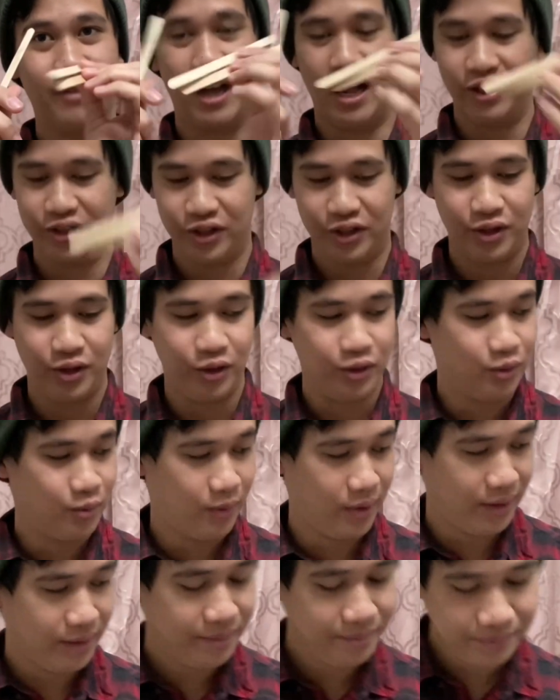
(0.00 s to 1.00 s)
Just use
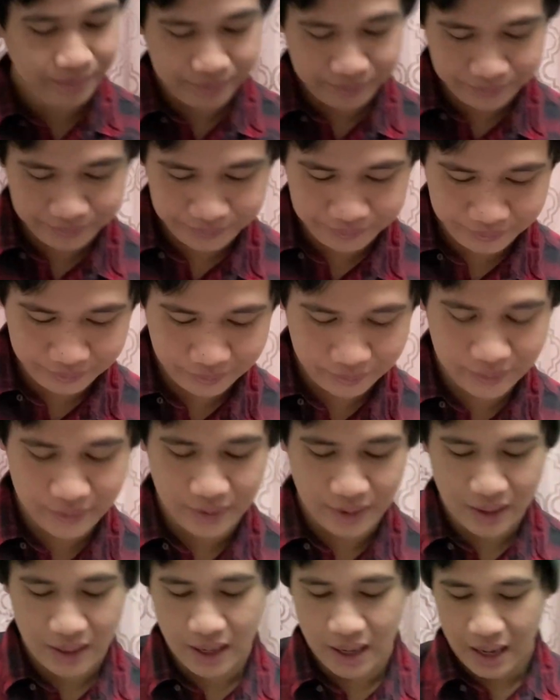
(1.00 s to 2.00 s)
one.
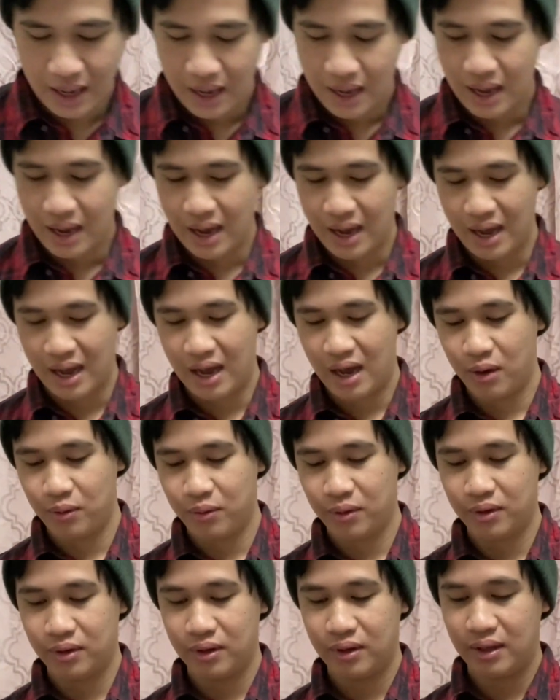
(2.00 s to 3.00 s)
I
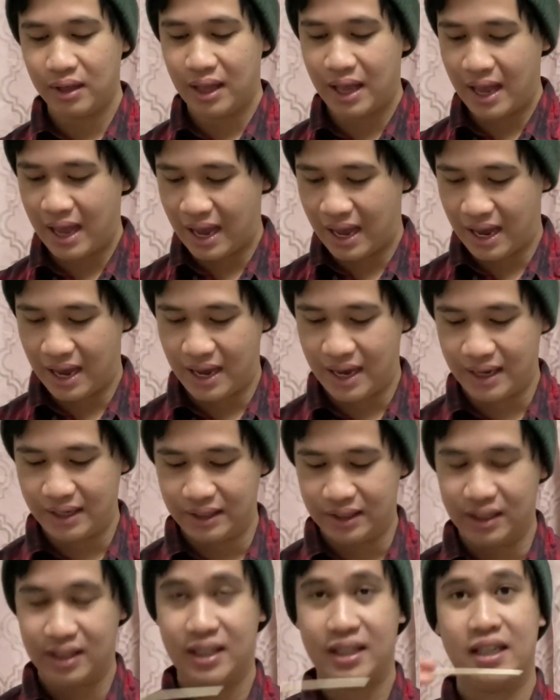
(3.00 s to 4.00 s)
will
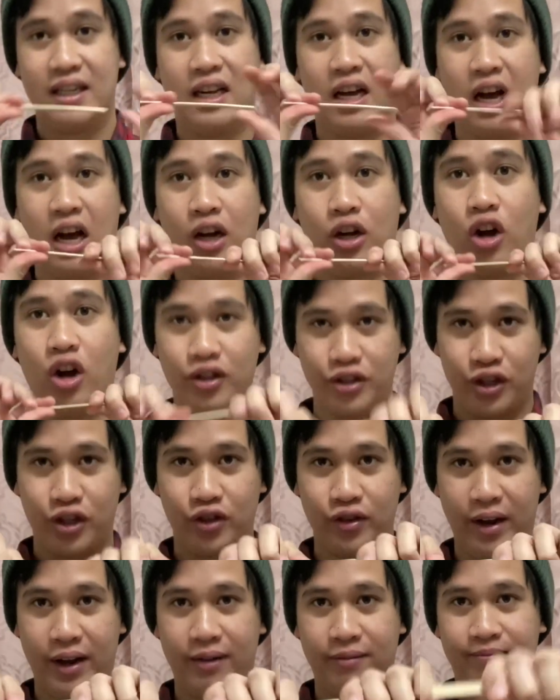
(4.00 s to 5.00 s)
add a
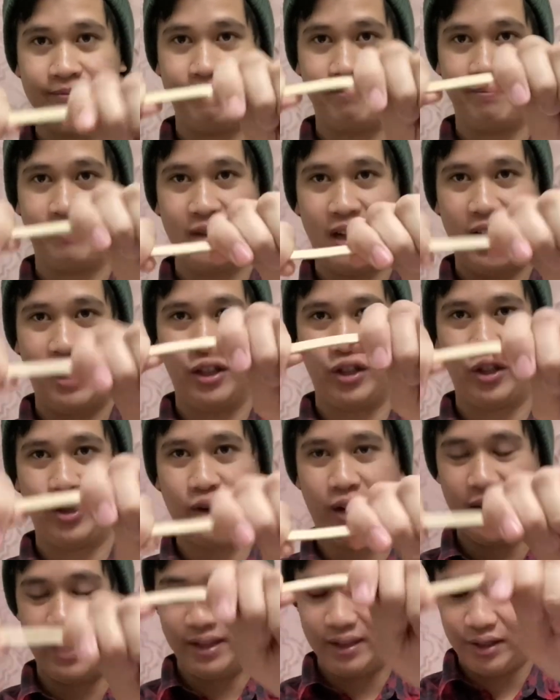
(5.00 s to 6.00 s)
constraint. I'll
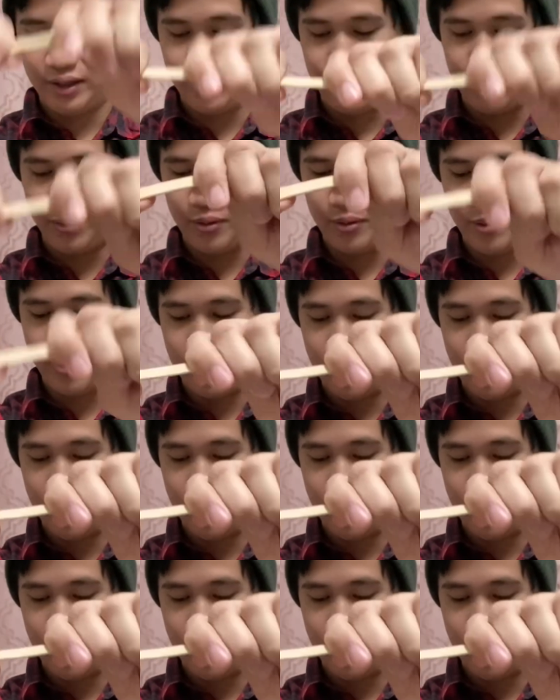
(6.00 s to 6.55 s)
try to